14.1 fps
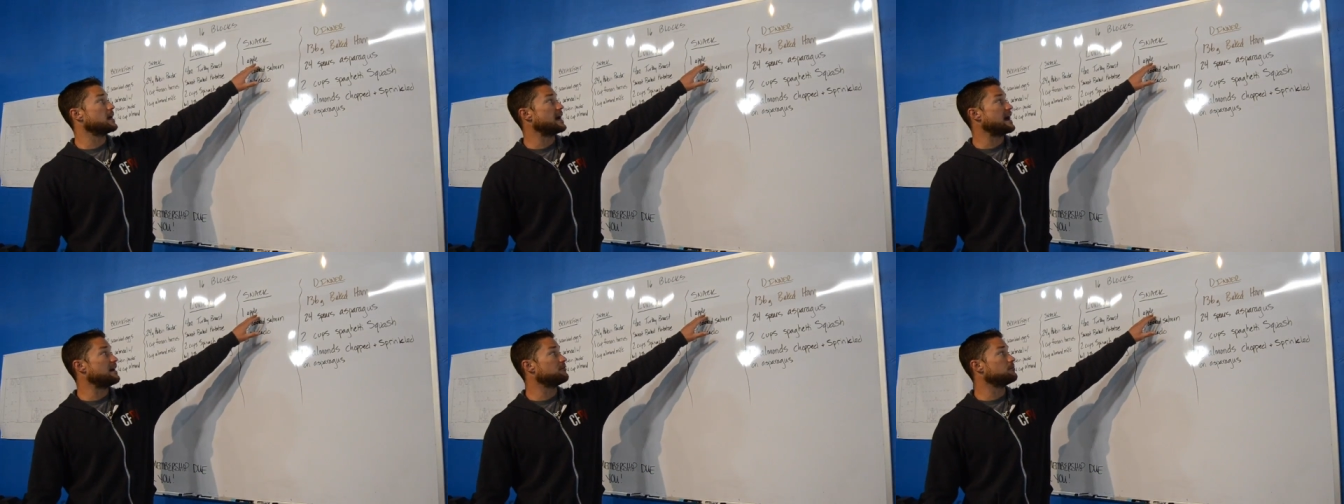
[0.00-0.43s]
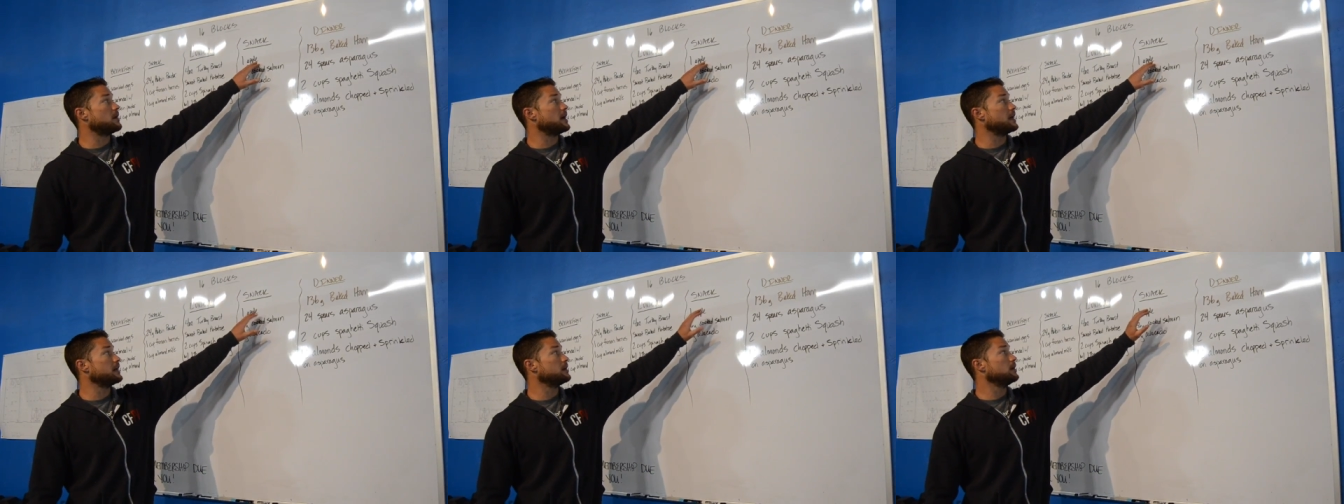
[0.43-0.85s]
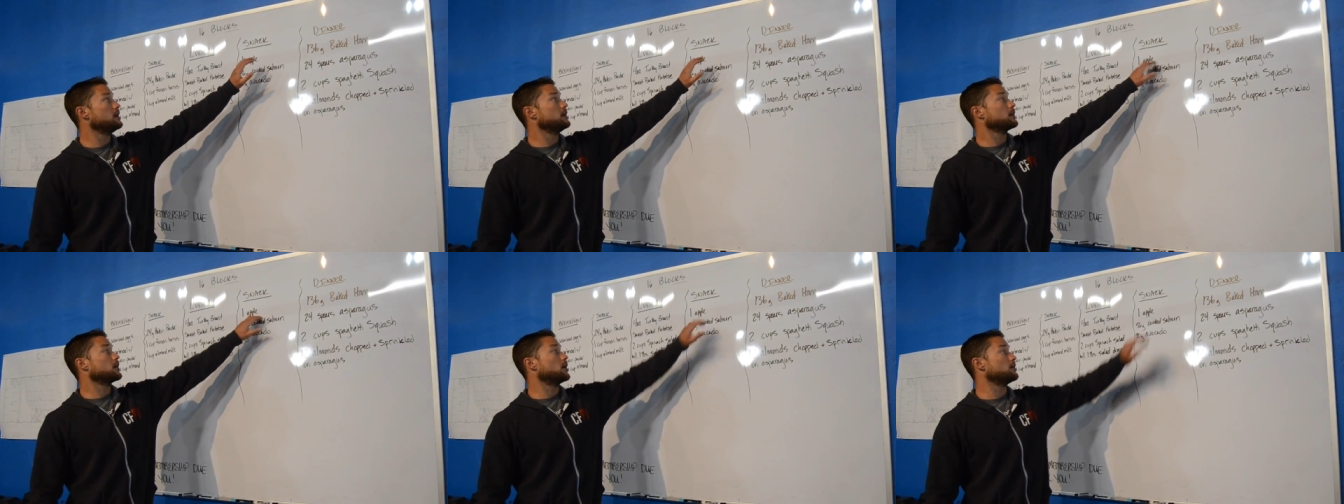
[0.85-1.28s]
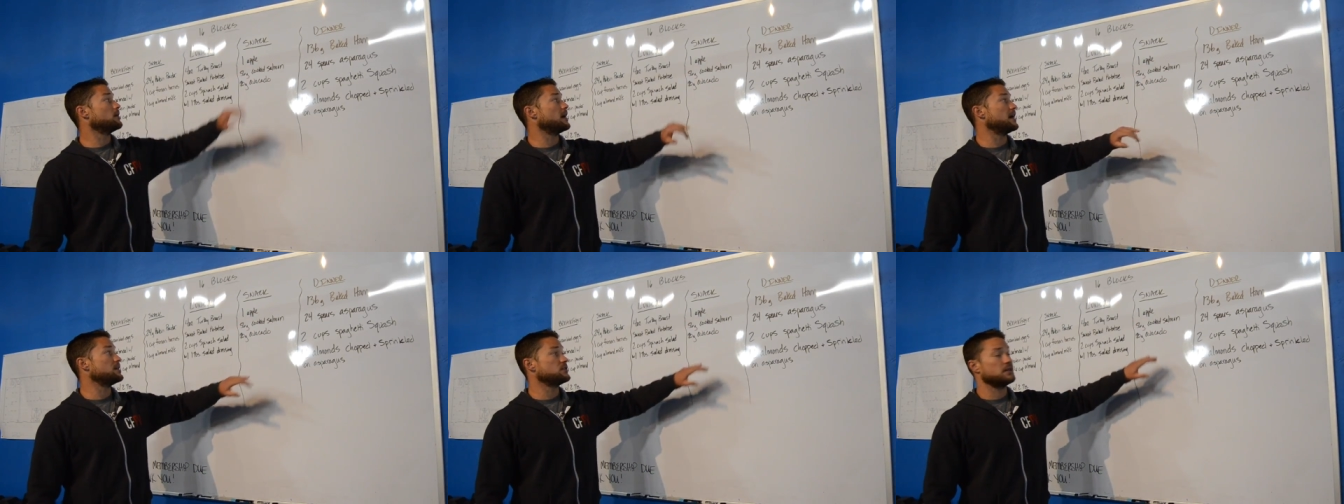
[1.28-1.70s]
I have my
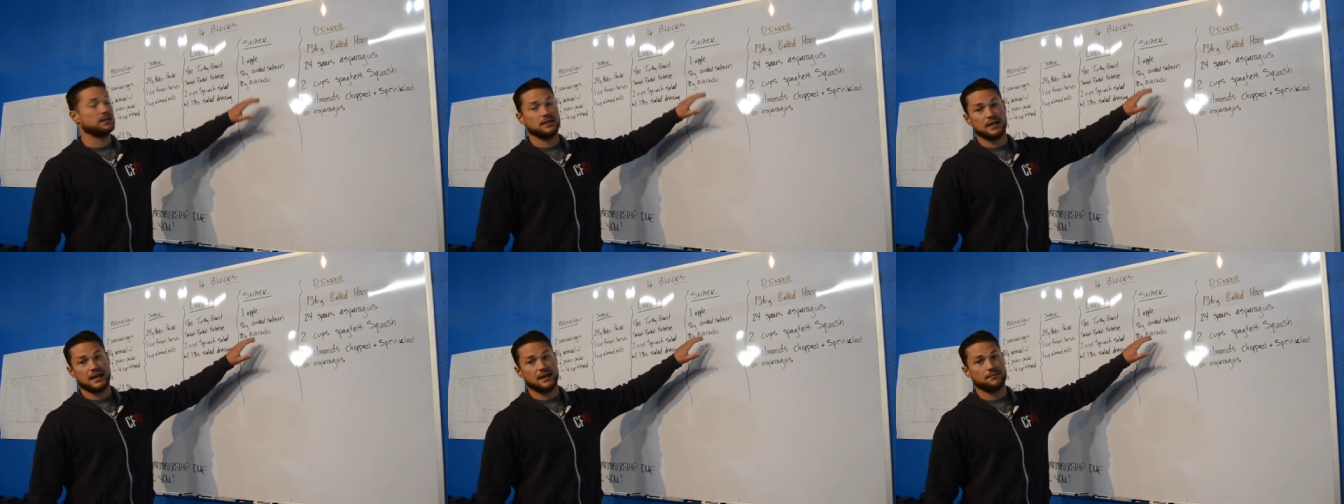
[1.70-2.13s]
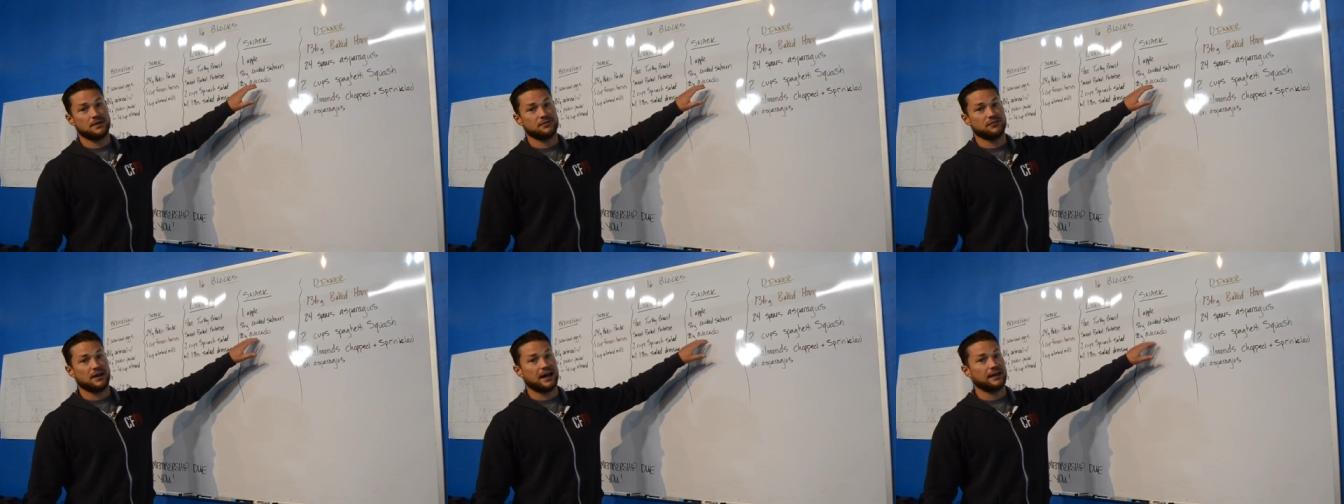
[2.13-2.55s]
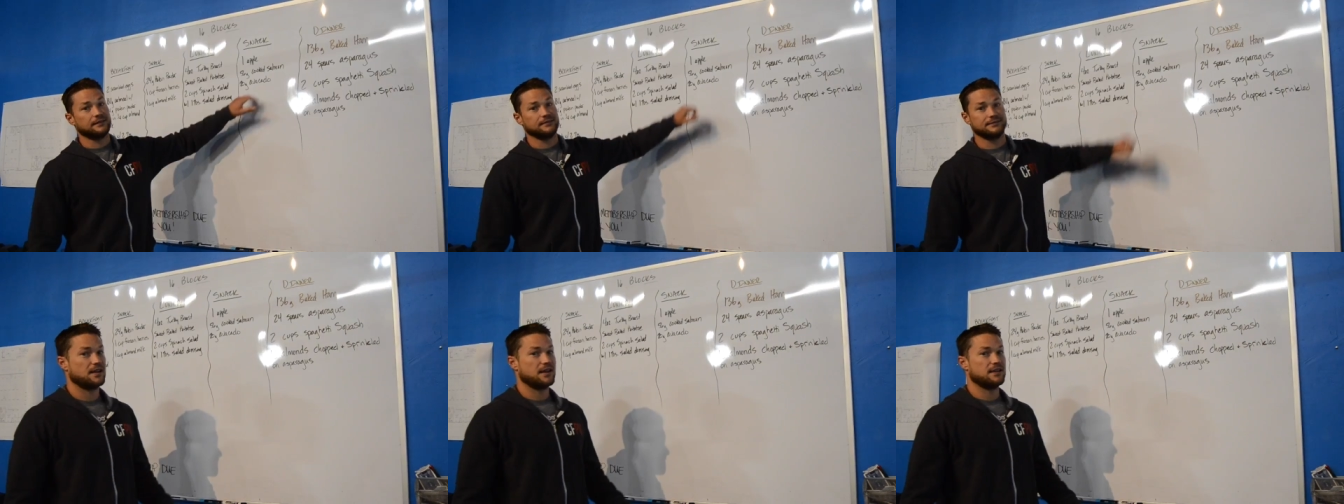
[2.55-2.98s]
carbohydrate, and I have my fat.